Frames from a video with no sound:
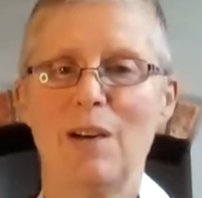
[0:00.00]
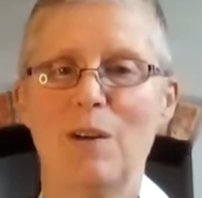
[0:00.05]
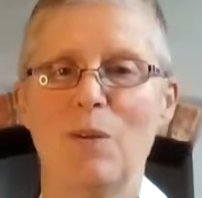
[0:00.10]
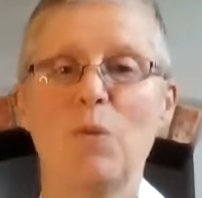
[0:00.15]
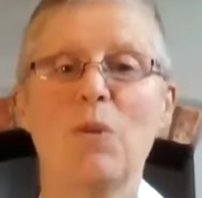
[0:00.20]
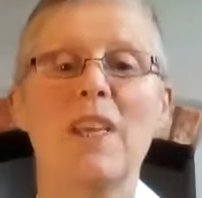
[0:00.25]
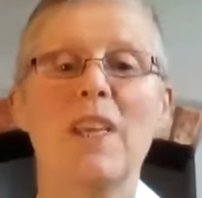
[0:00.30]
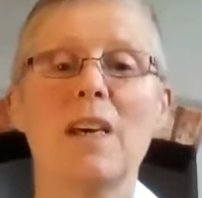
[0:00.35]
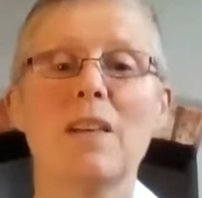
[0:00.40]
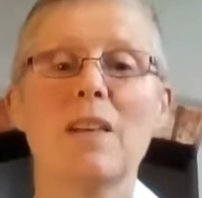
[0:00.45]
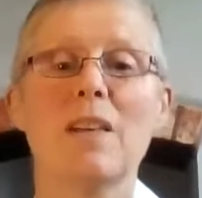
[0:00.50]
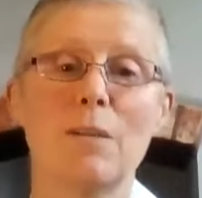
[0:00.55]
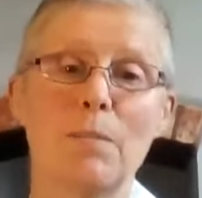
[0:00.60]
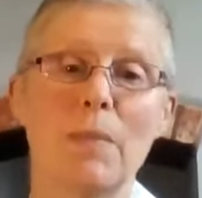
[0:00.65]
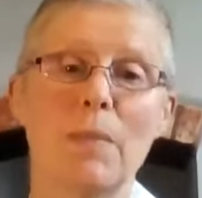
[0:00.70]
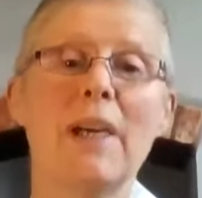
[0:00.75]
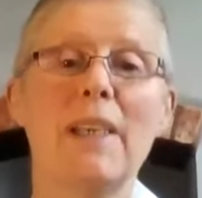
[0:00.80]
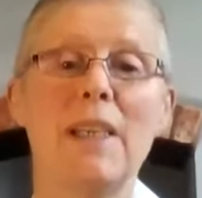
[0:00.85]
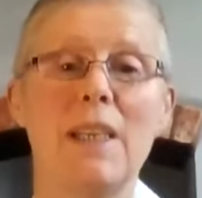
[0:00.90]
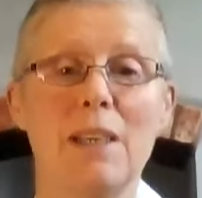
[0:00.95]
or the
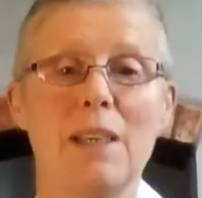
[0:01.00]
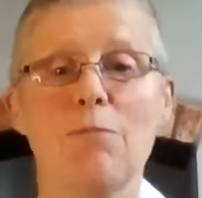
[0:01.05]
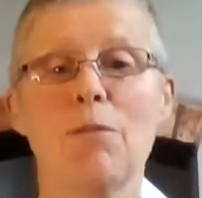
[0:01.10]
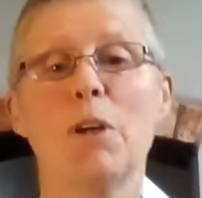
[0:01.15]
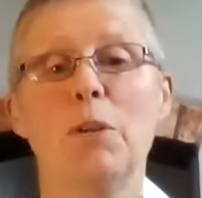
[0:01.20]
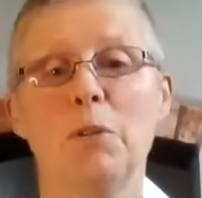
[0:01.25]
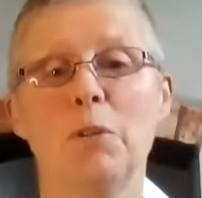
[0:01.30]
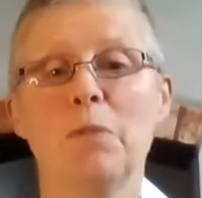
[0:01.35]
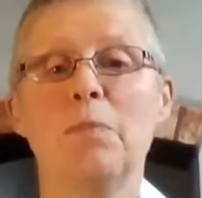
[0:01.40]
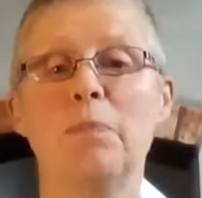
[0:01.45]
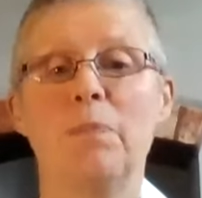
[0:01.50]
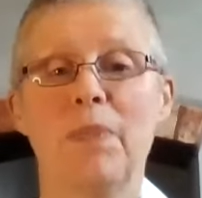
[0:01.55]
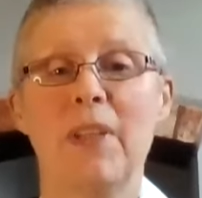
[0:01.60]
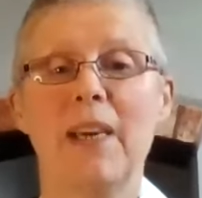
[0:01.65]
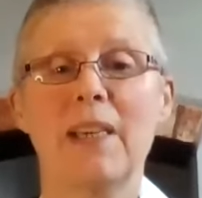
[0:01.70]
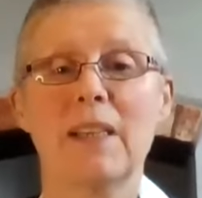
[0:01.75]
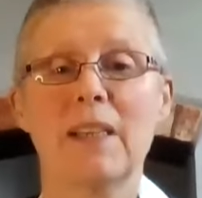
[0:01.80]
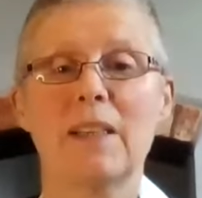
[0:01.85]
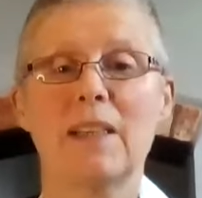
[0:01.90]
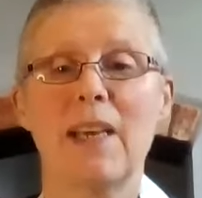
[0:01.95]
undermining role
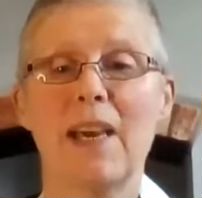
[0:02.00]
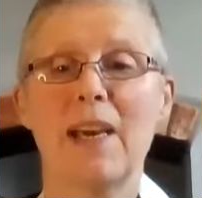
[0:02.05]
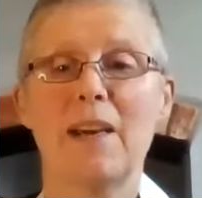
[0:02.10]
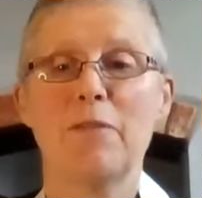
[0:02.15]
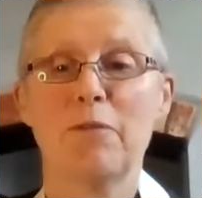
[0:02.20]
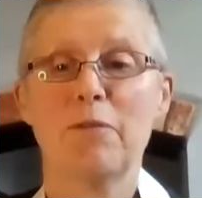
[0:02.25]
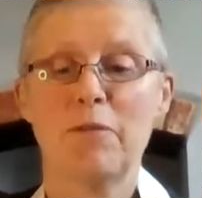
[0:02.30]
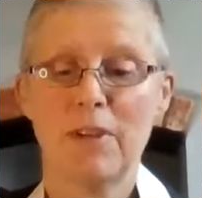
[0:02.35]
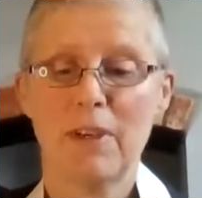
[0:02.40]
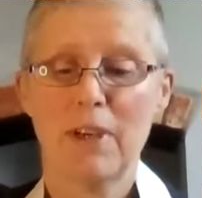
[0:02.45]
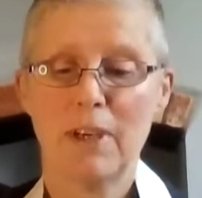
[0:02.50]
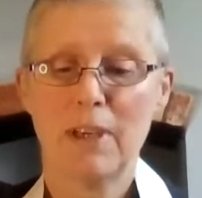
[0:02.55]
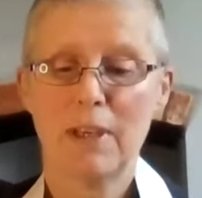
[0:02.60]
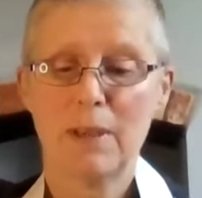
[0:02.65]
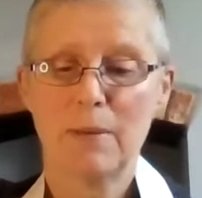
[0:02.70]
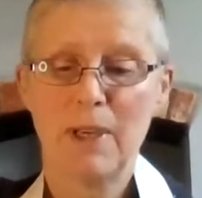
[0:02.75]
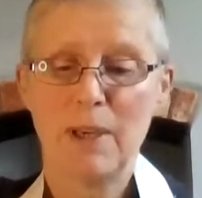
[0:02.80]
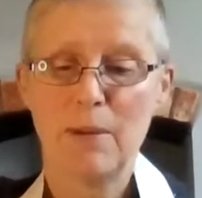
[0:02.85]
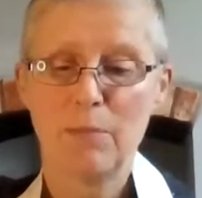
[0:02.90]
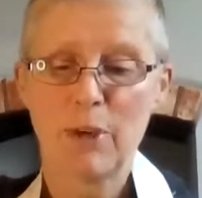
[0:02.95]
that can have
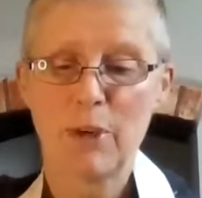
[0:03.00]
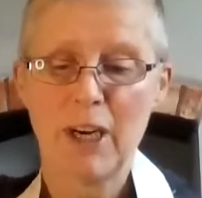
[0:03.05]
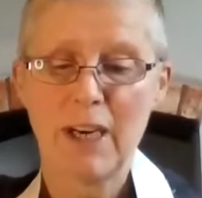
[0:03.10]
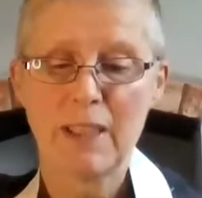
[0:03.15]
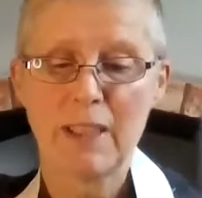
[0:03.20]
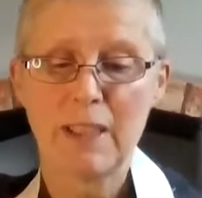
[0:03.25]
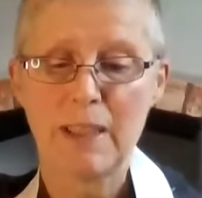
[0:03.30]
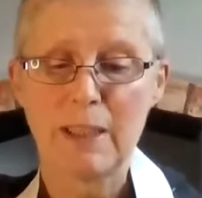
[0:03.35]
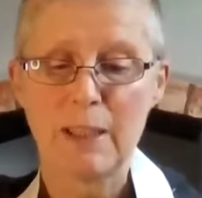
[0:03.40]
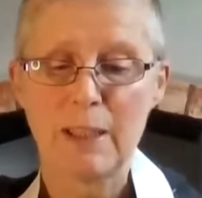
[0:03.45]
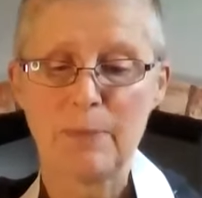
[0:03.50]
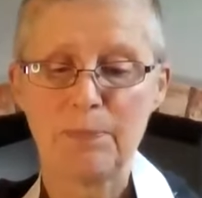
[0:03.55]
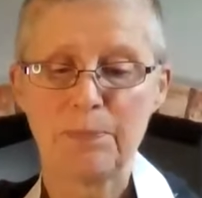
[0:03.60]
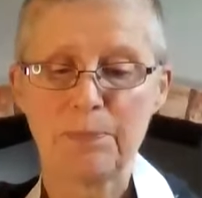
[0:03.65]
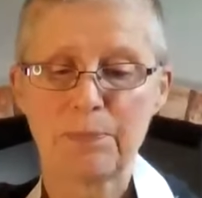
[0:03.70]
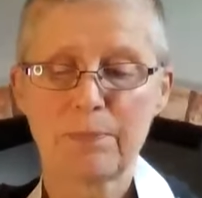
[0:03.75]
in practice